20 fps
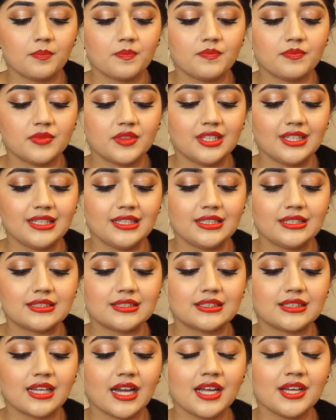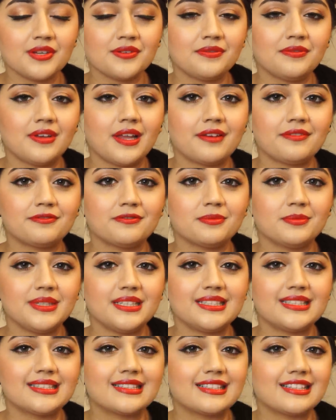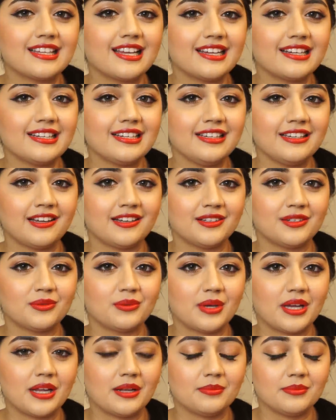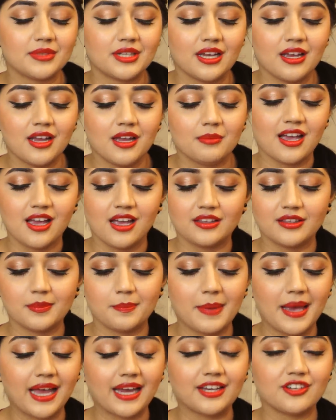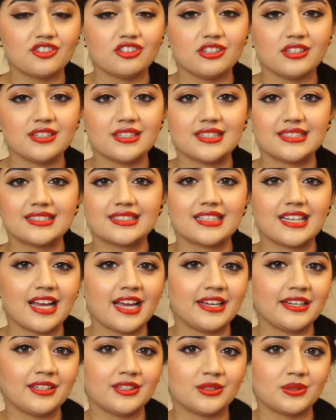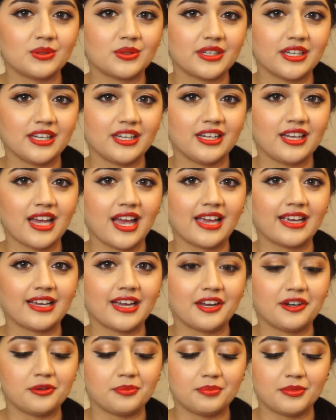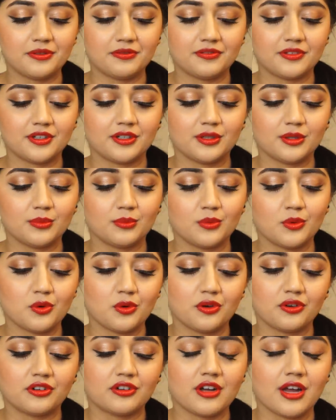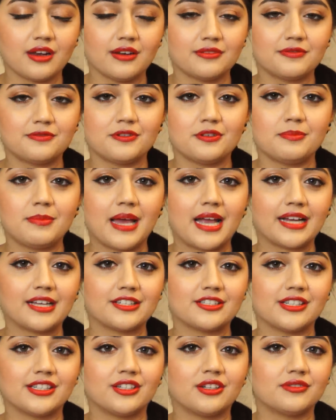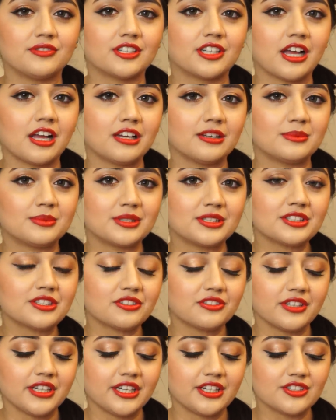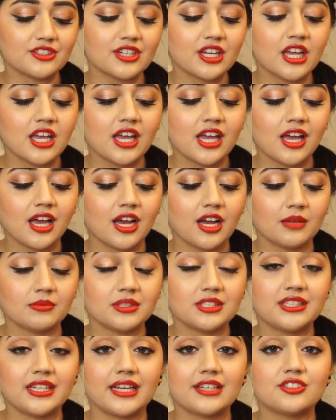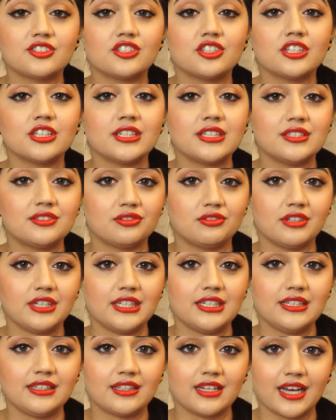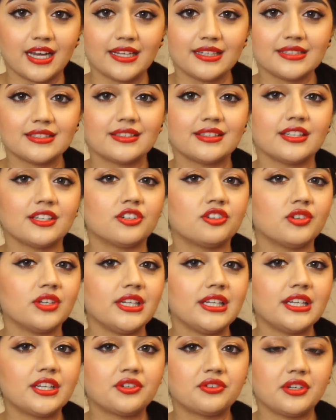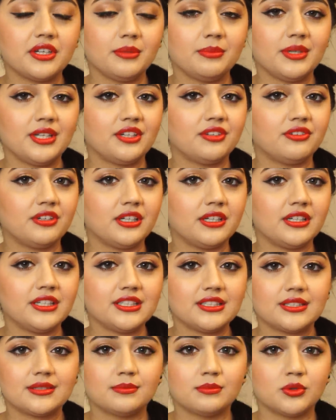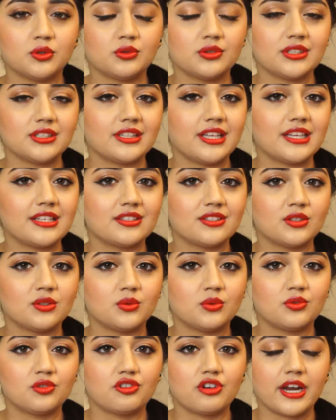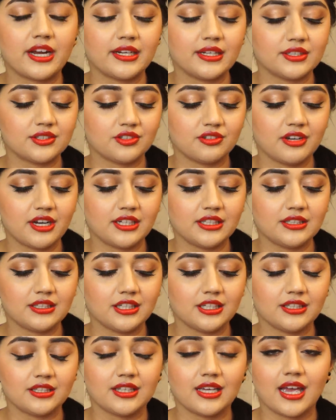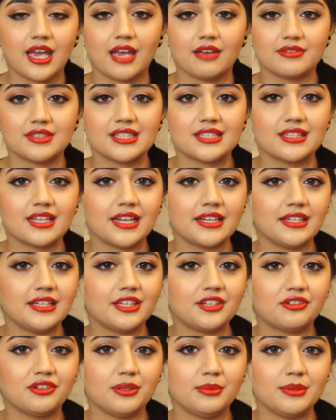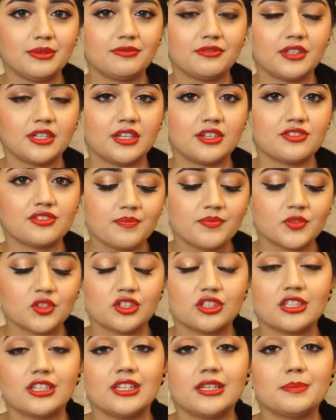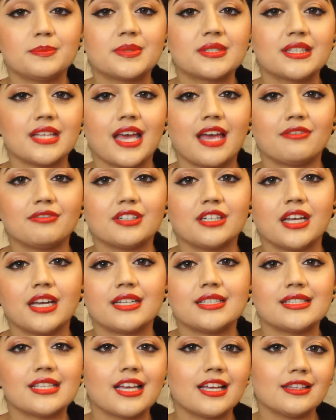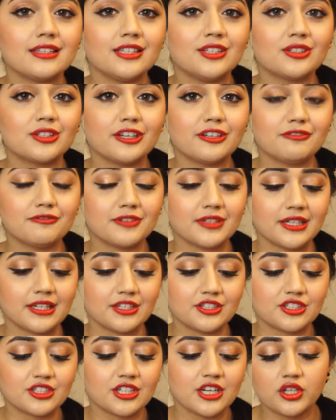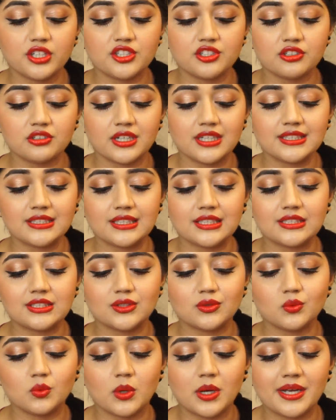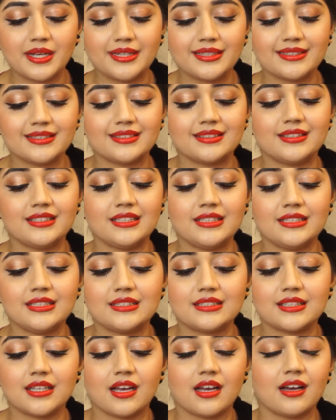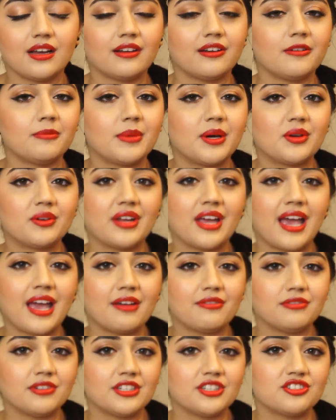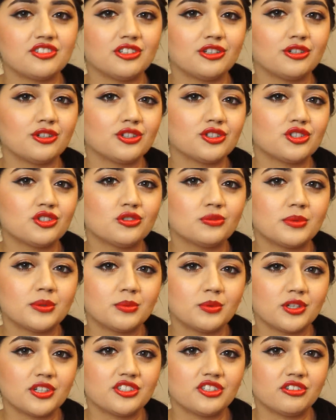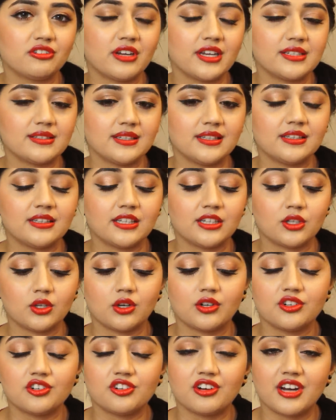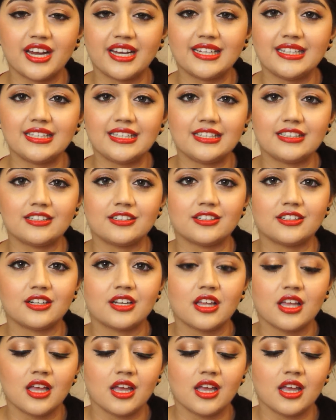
these kind of left me slightly underwhelmed. The packaging is kind of okay. I kind of prefer the more colorful packaging of the Colorburst range. The texture is really nice. They're really creamy, really smooth. There's no dryness or anything. They have a slightly creamy finish. So the lips have a nice, healthy looking finish. Moisturization wise, these are about average. They're not super moisturizing. They're not drying either.